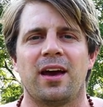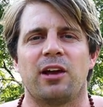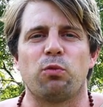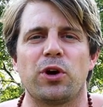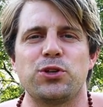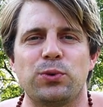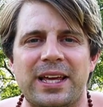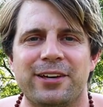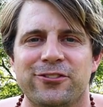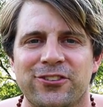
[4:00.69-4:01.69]
and where you
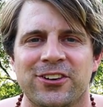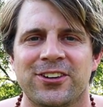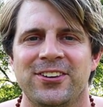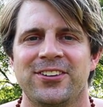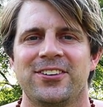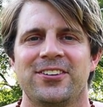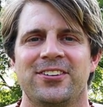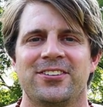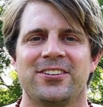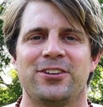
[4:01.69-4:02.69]
live.
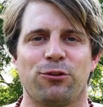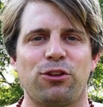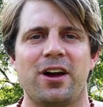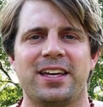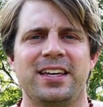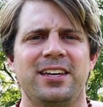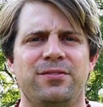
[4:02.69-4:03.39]
You're lucky.